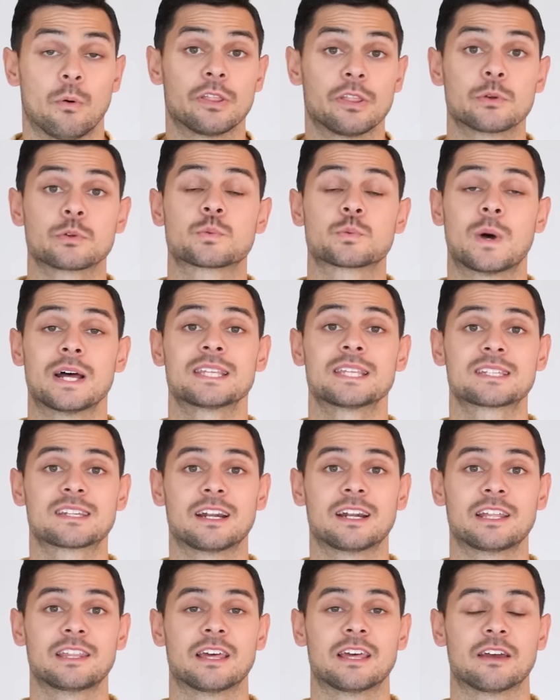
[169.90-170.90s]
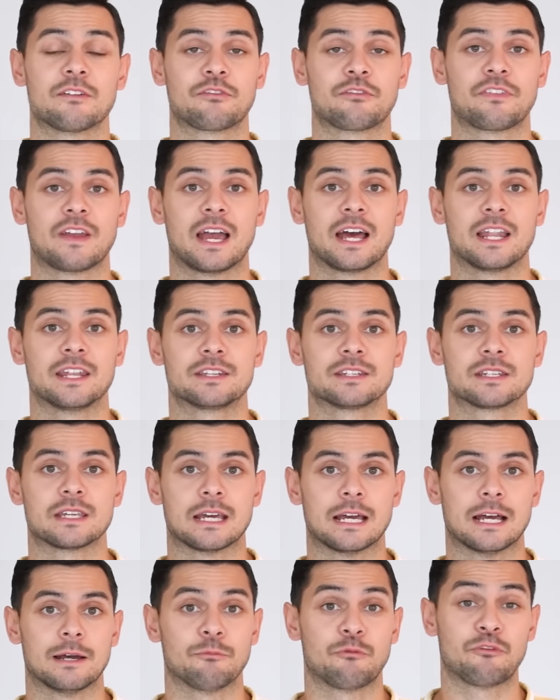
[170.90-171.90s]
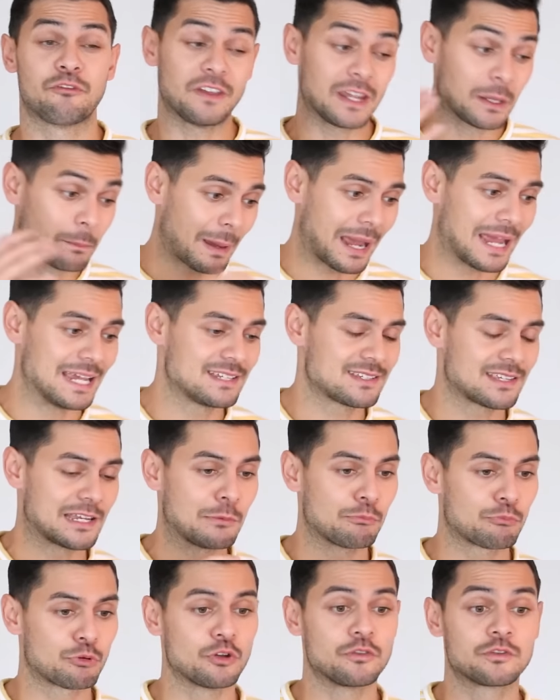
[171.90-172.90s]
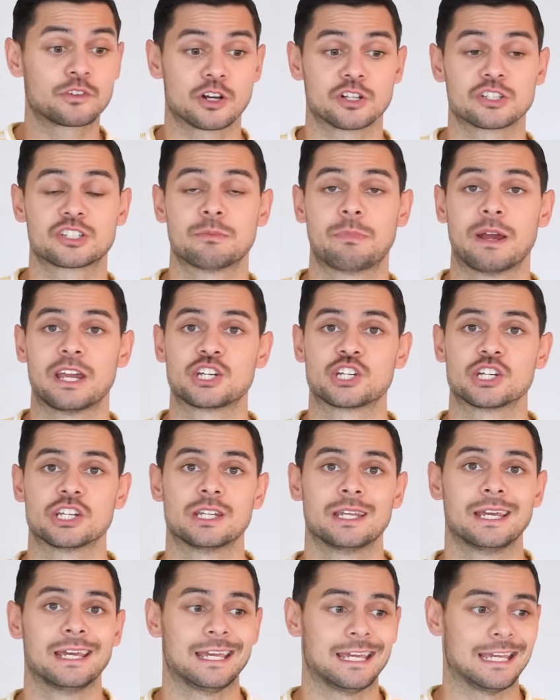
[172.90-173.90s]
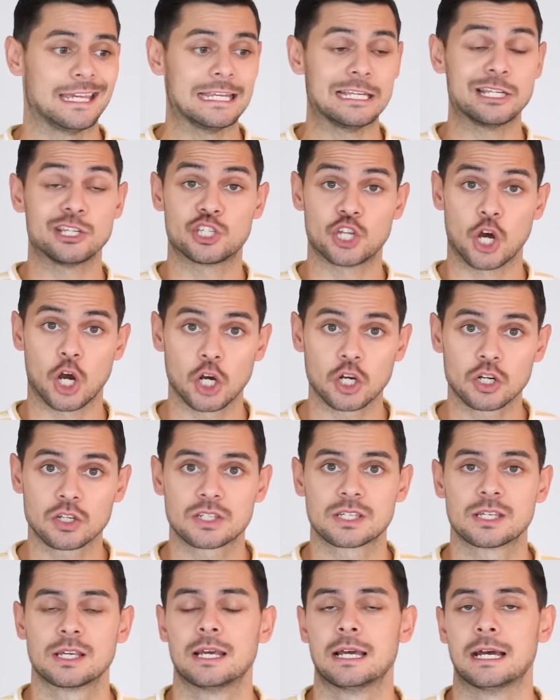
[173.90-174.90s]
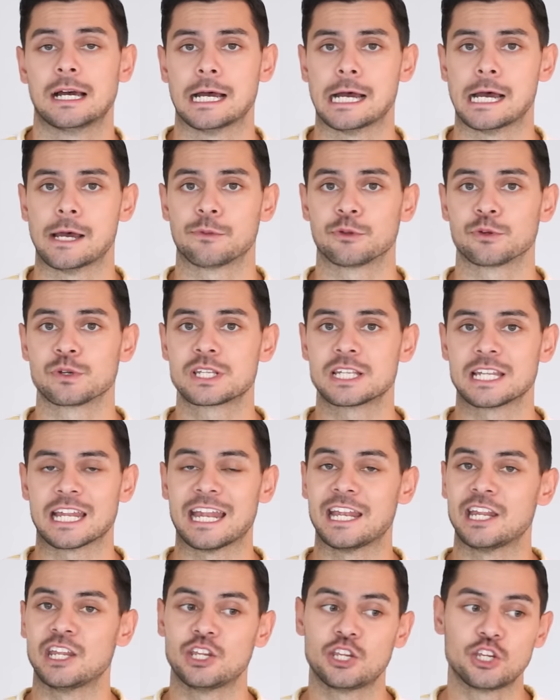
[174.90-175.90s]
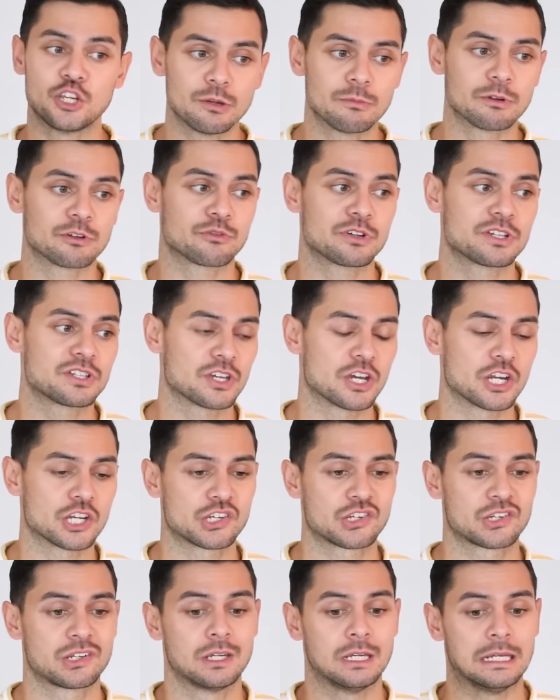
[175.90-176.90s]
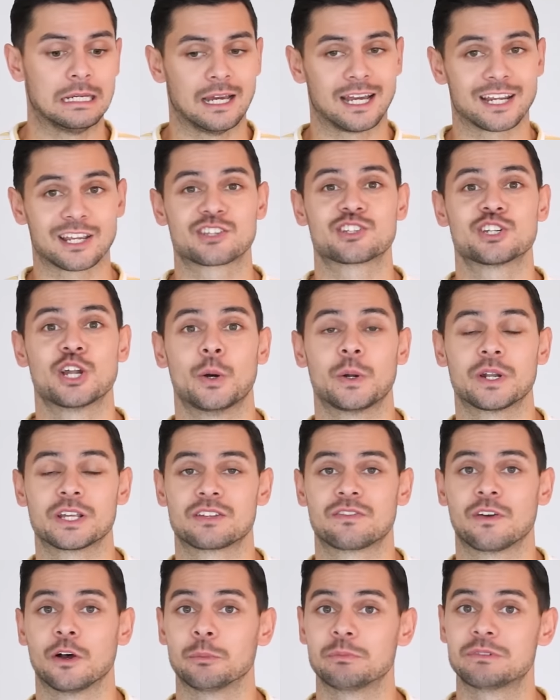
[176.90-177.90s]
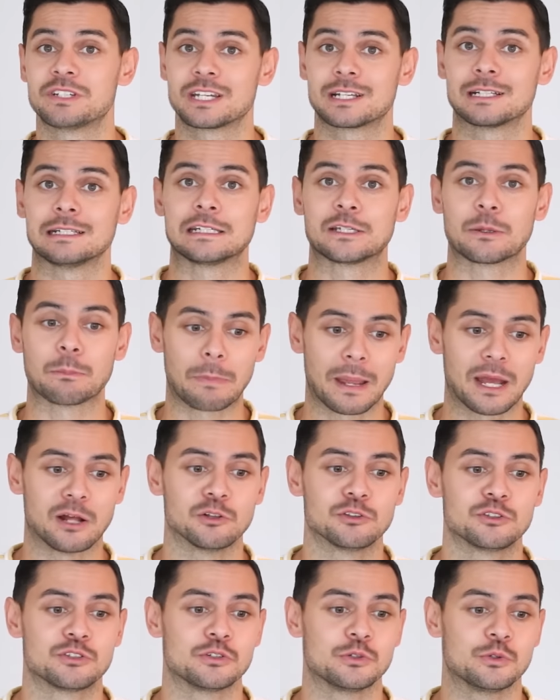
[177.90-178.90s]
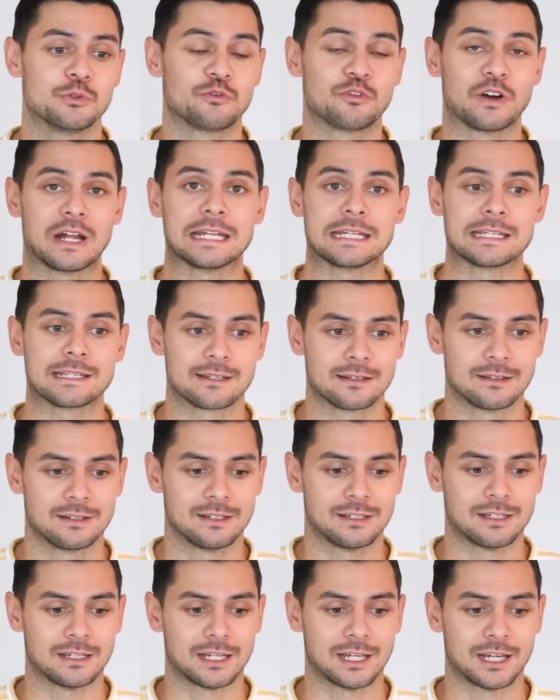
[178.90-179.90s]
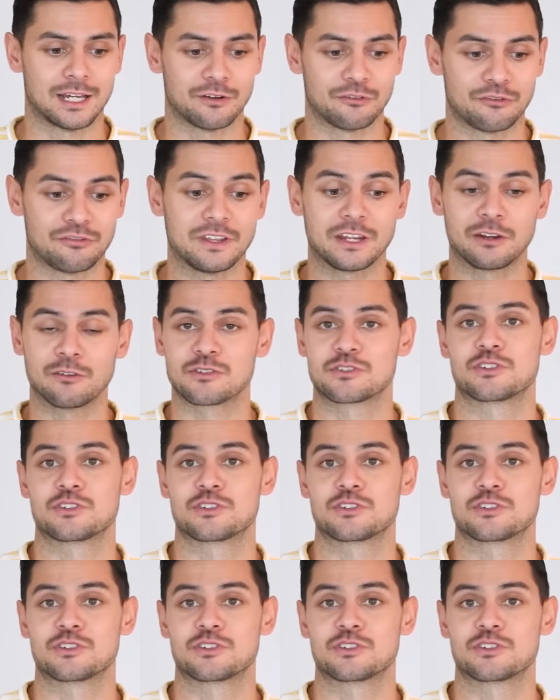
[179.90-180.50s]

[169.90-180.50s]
Well, there was one study that found fig paste improved constipation in dogs. There isn't any human research. I guess no one has felt particularly compelled to fund fig